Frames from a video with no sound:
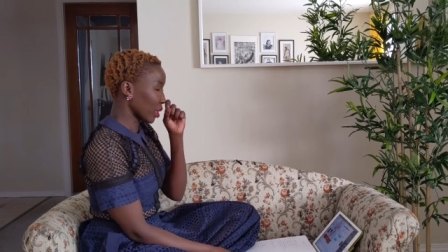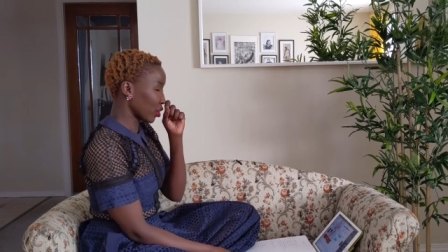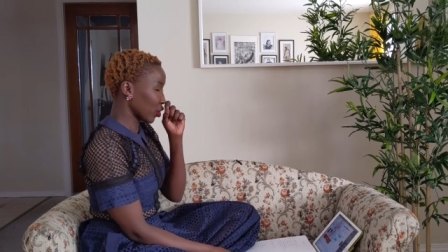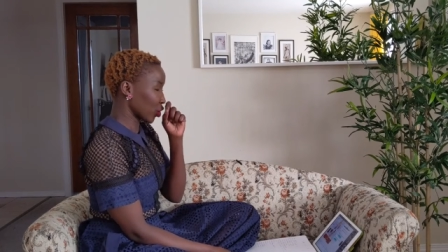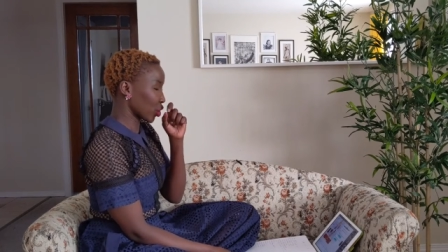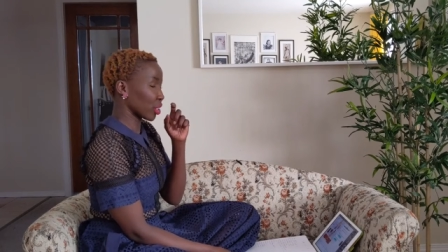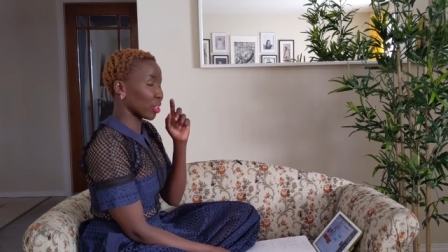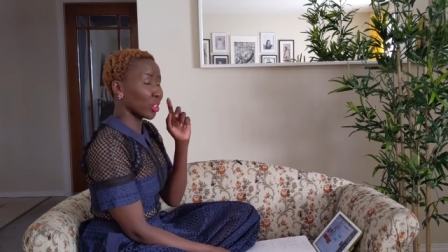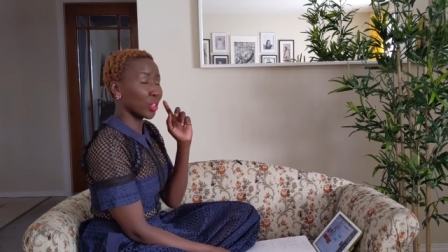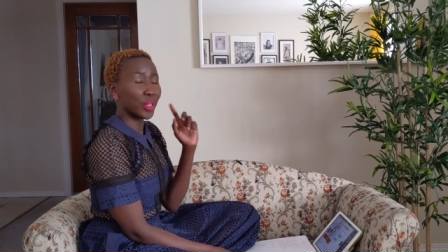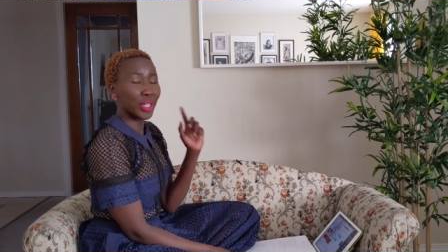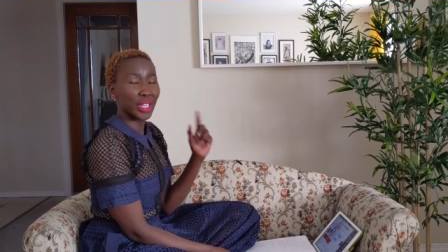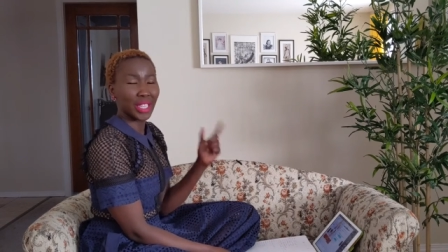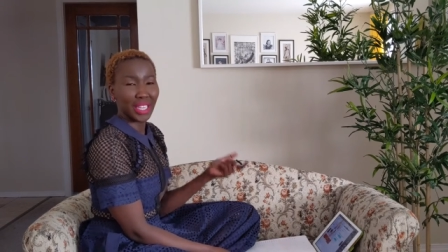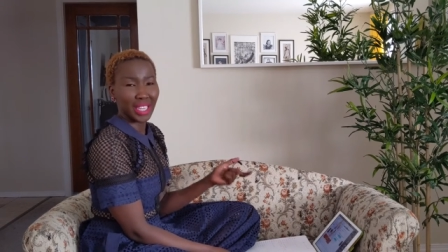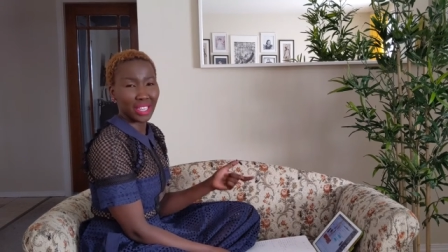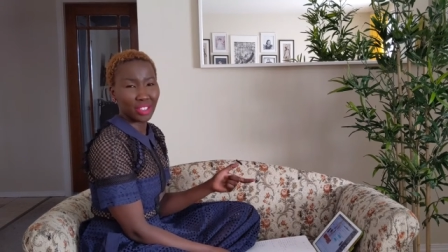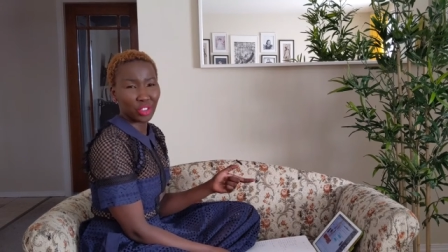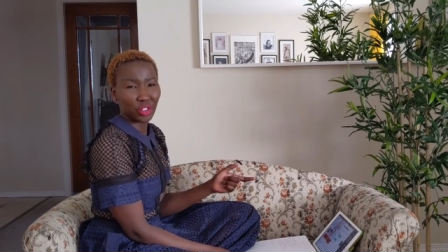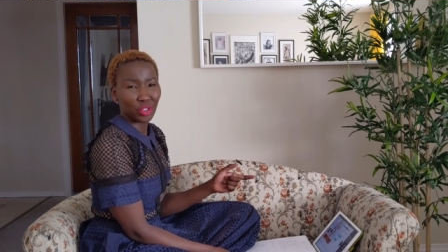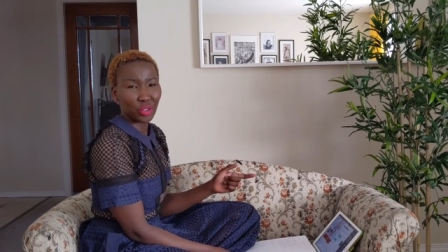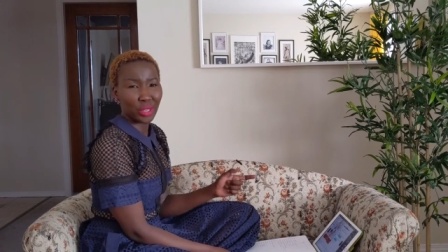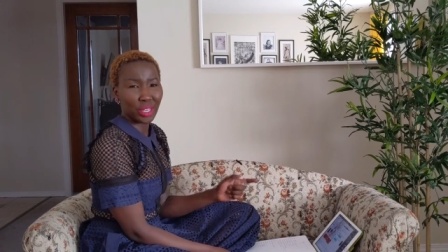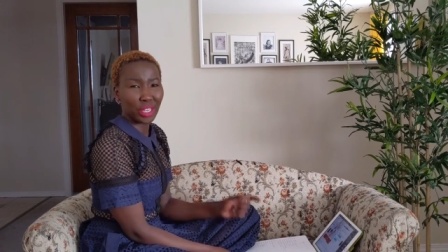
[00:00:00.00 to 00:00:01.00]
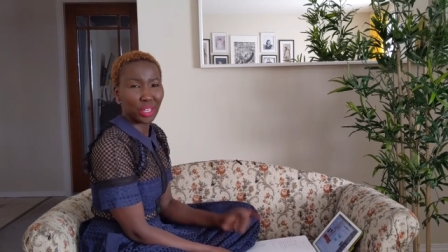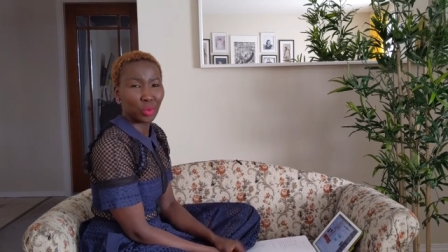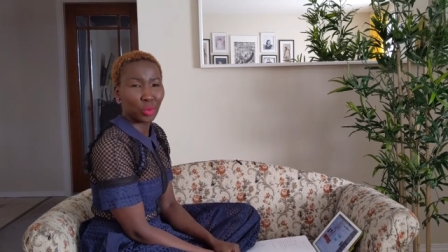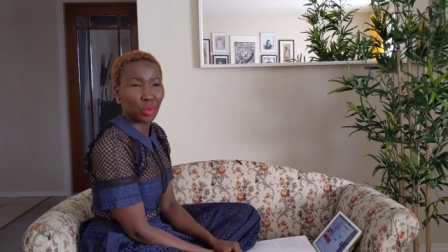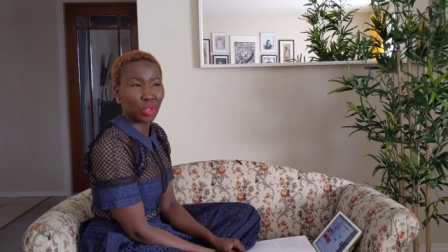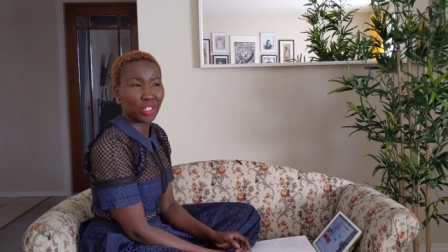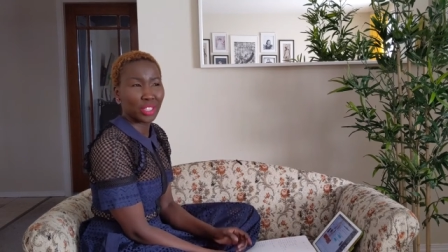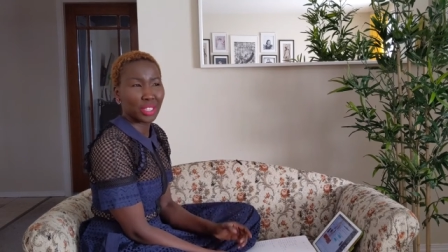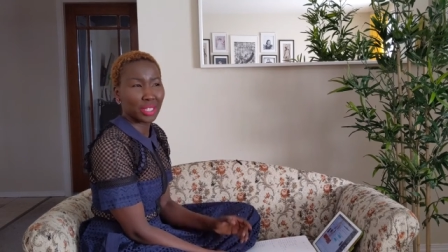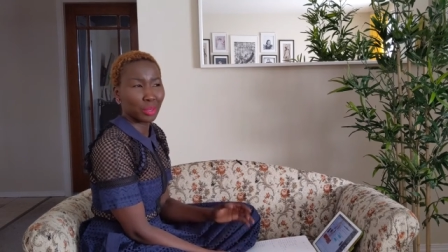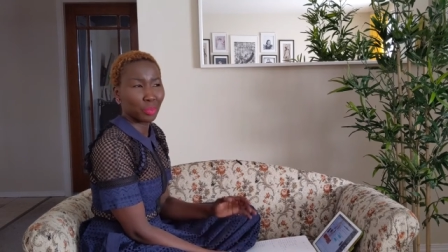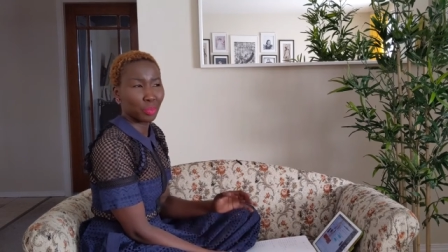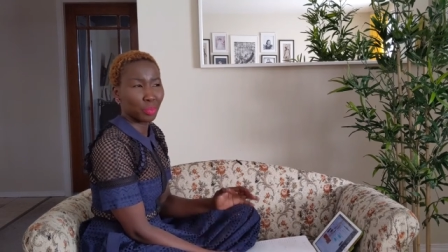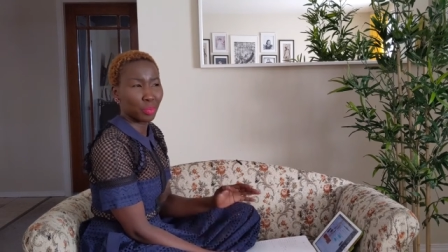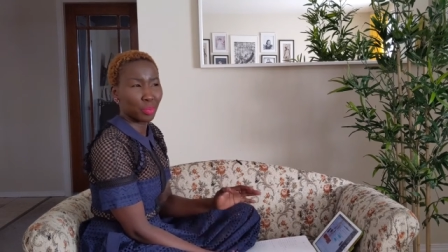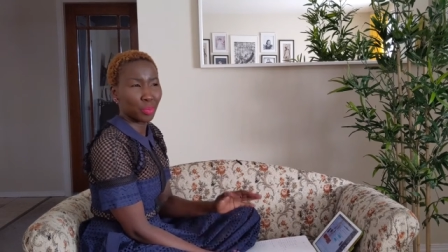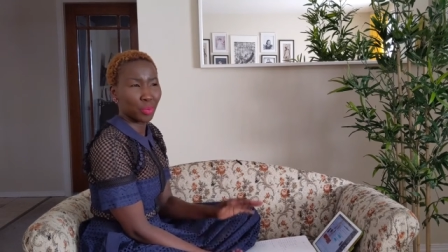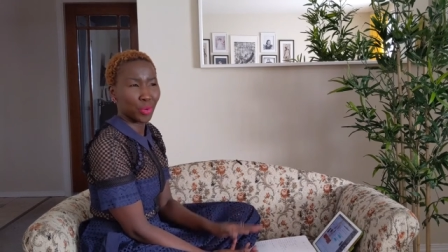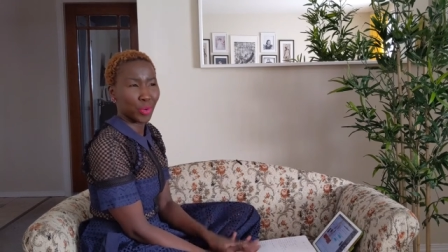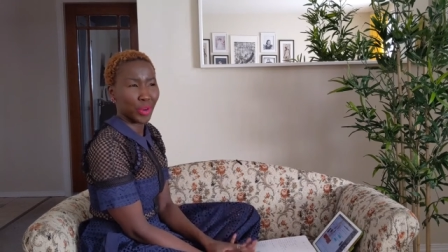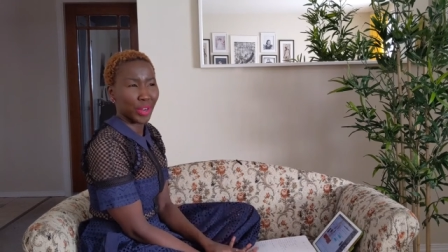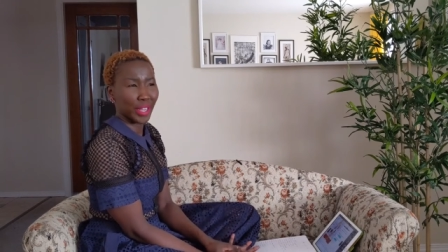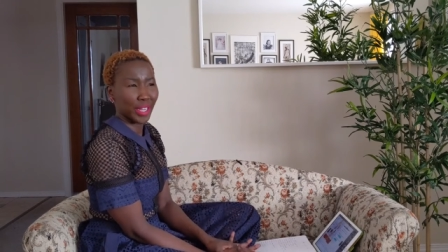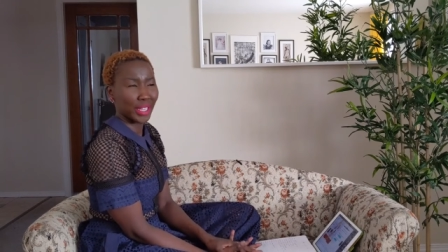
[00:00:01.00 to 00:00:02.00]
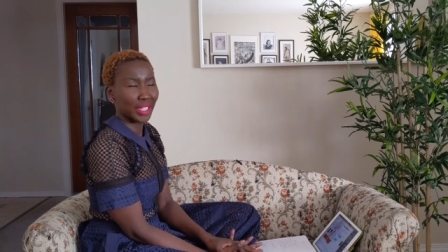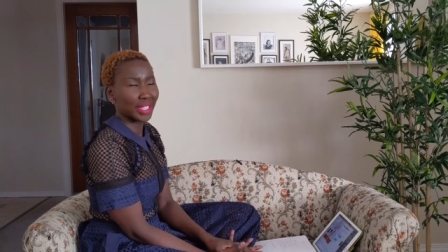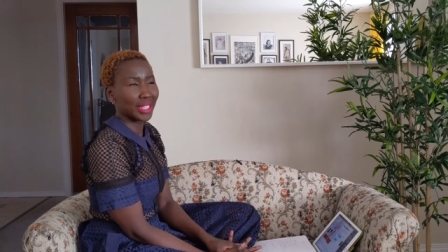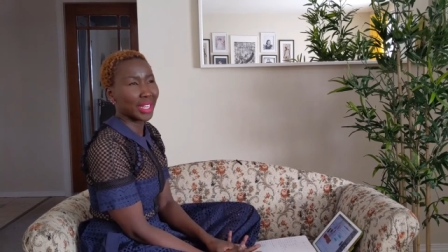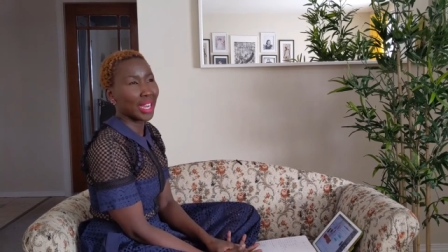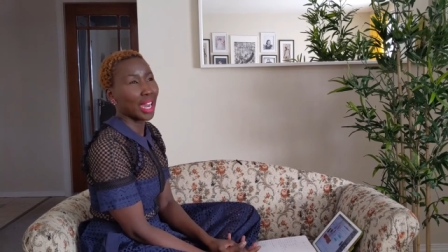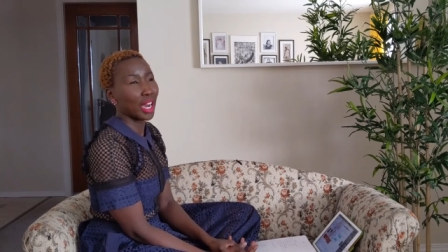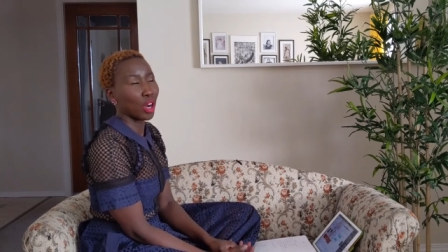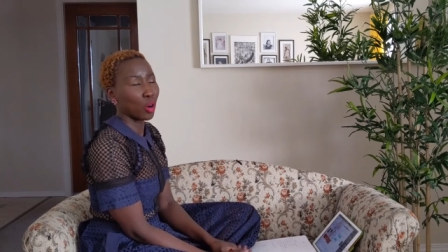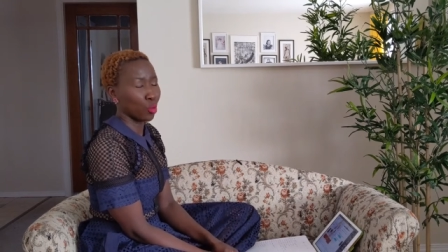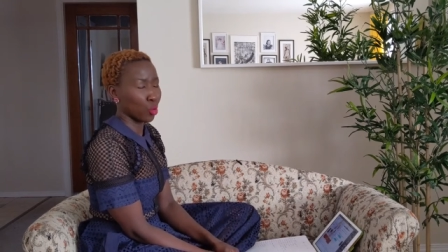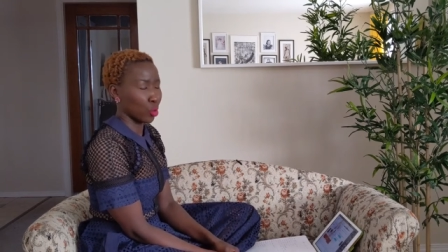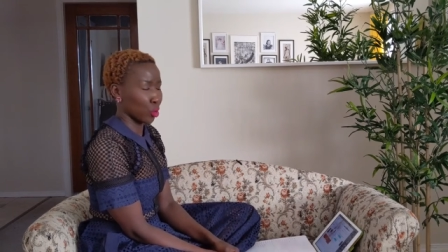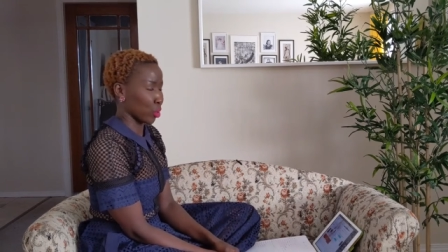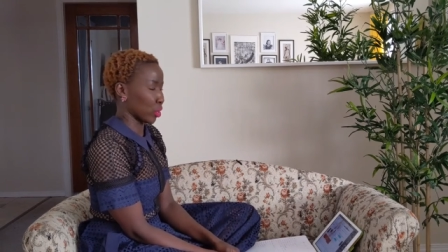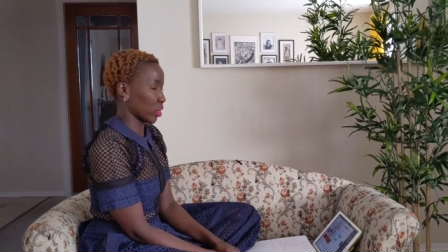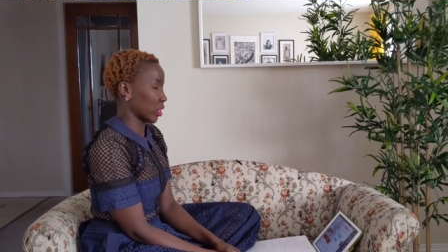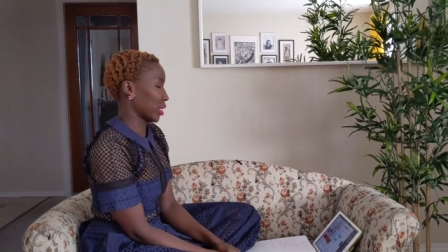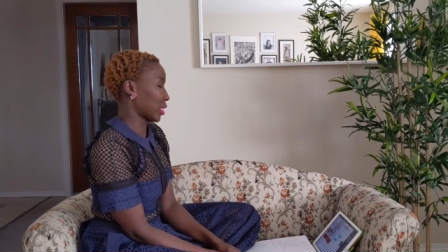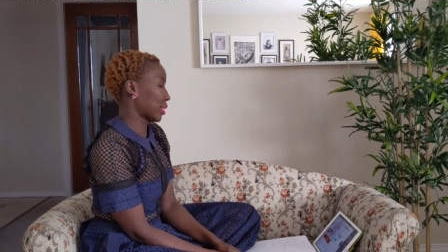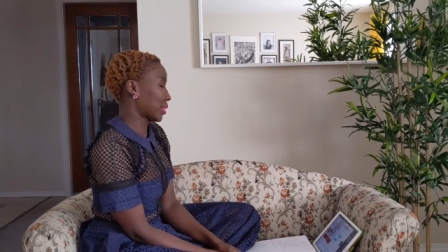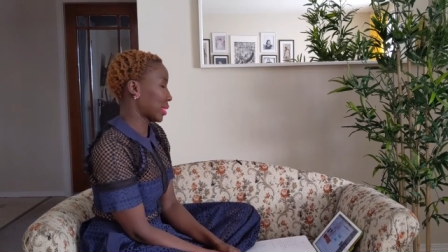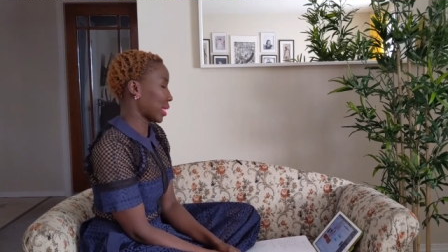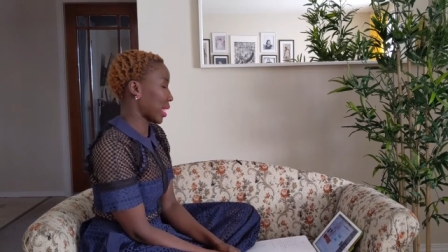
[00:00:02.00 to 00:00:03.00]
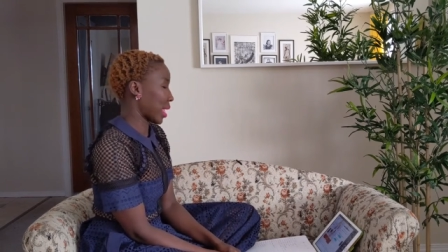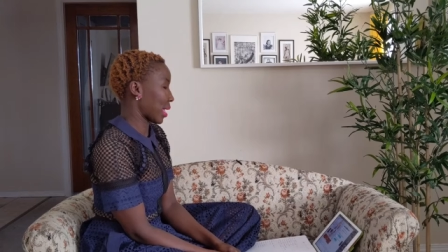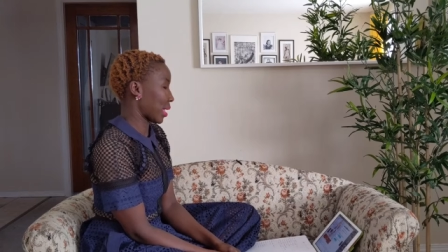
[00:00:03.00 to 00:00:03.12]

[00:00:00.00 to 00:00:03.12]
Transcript: So yesterday was the Brit Awards,